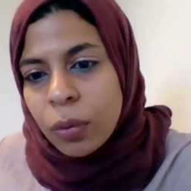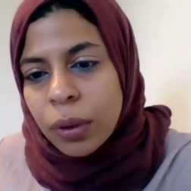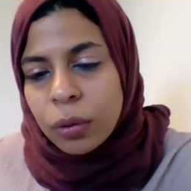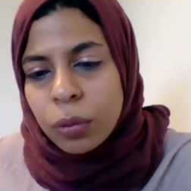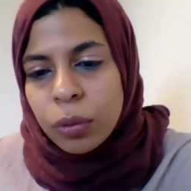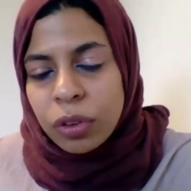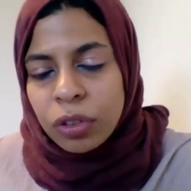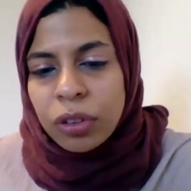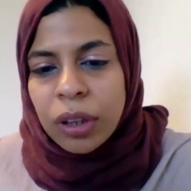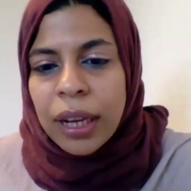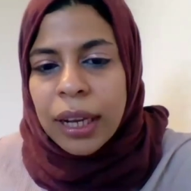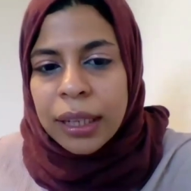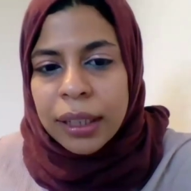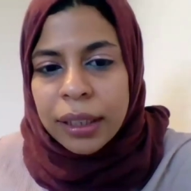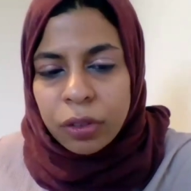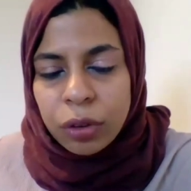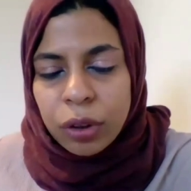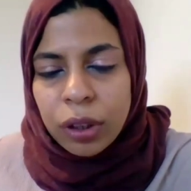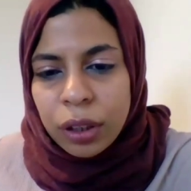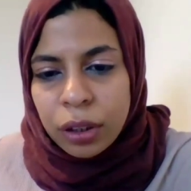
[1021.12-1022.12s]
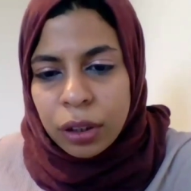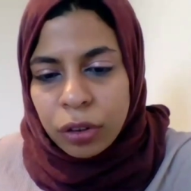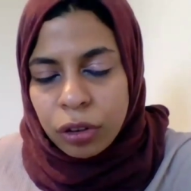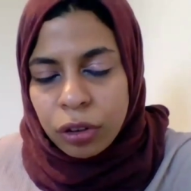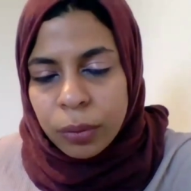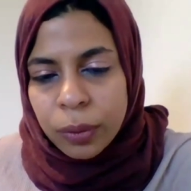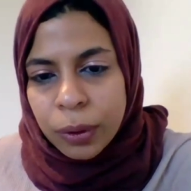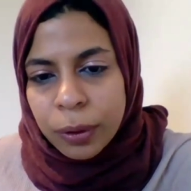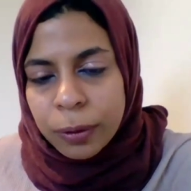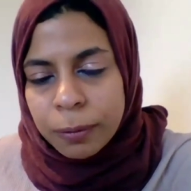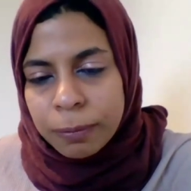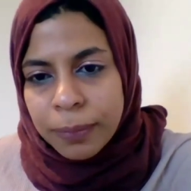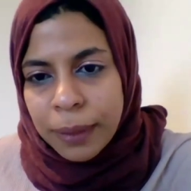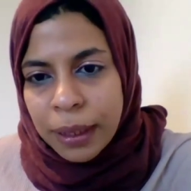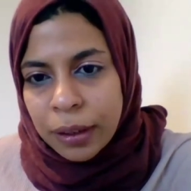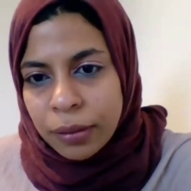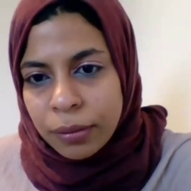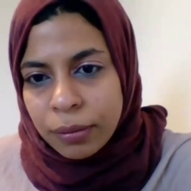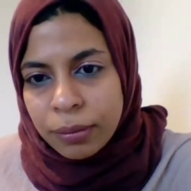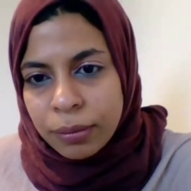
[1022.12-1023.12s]
one was dielectric elastomer.
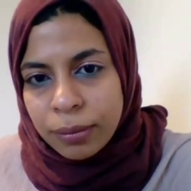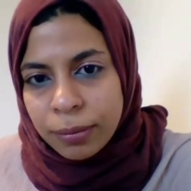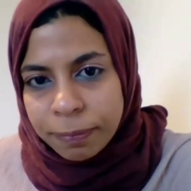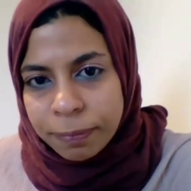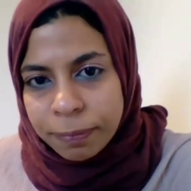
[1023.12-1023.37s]
Yeah. Yeah.